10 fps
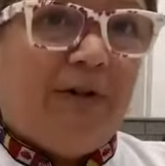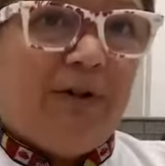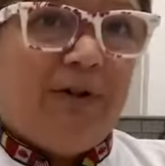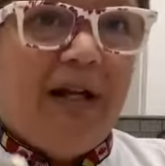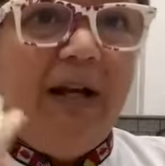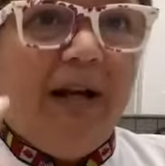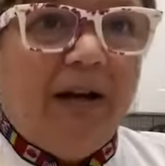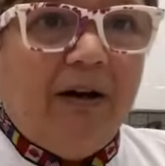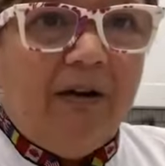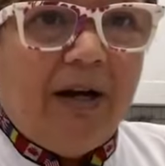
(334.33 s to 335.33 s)
first.
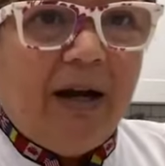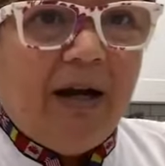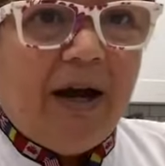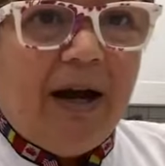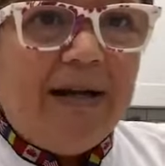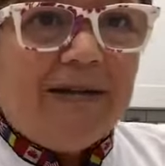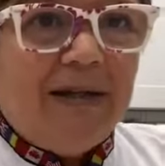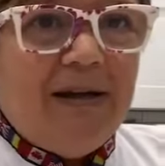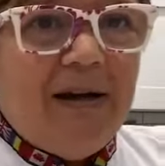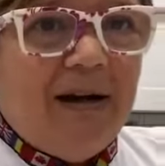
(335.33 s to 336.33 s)
Okay, hi
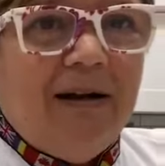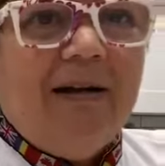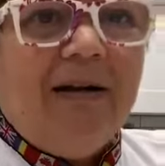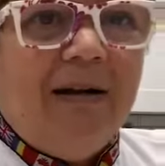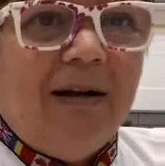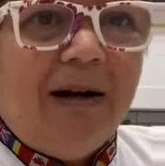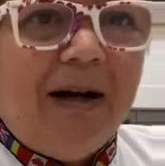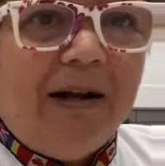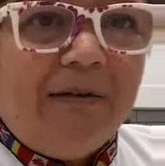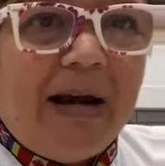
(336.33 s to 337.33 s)
Askia. Hi